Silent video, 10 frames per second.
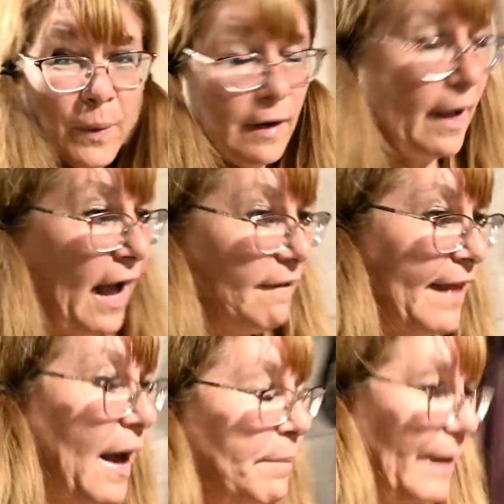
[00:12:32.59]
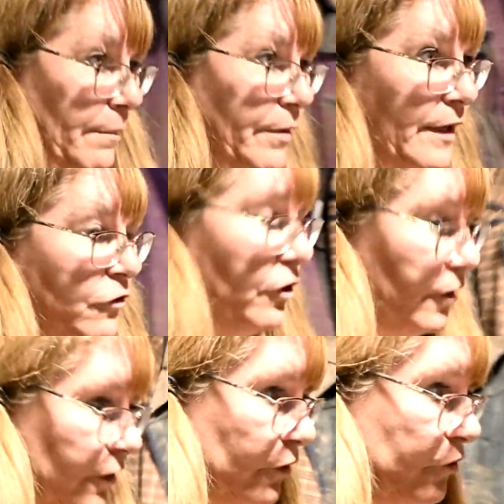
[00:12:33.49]
We don't have that, but I'm pretty
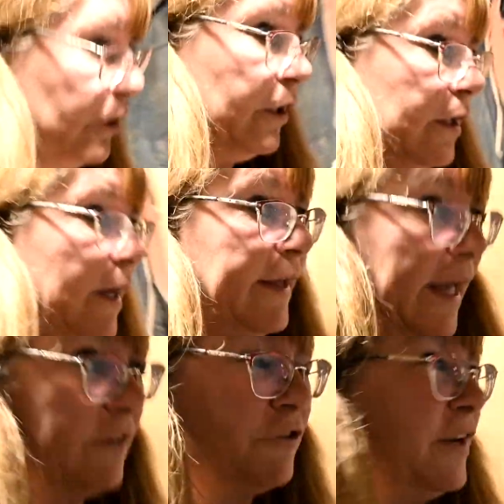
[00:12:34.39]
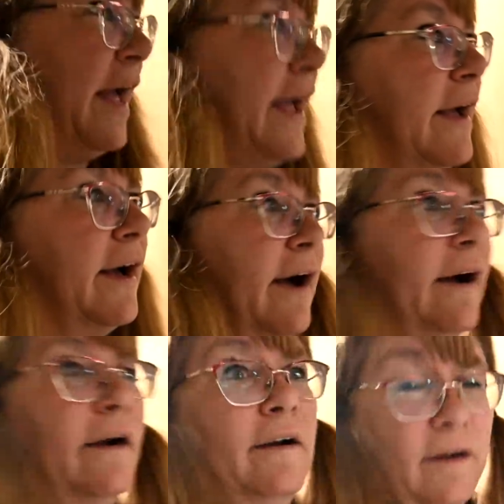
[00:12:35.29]
sure yesterday
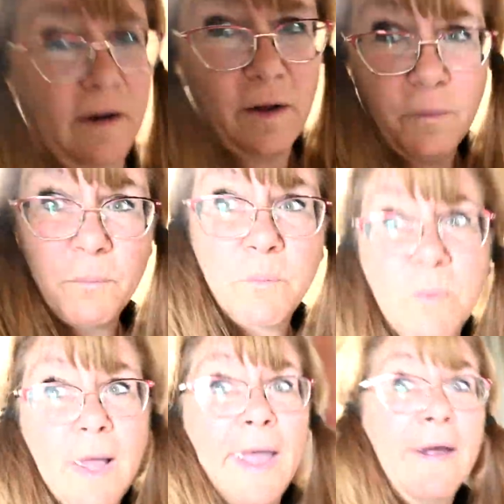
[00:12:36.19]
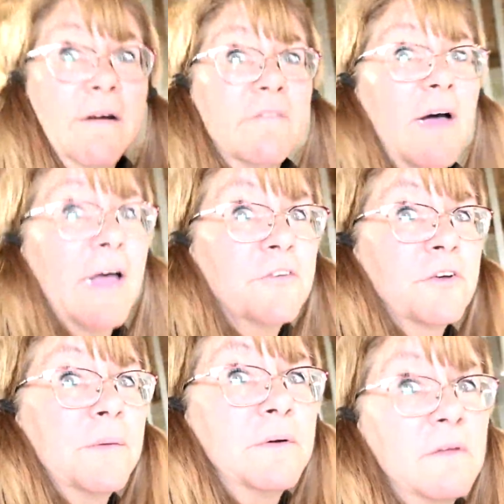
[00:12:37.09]
our air
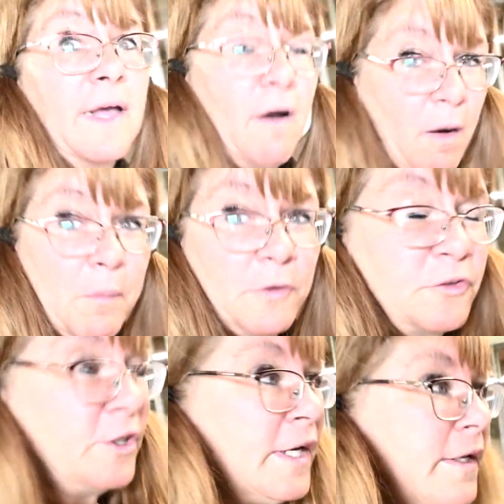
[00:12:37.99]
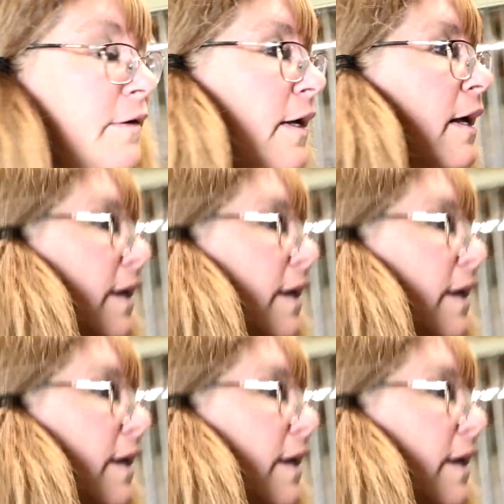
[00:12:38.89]
advisory was like almost good.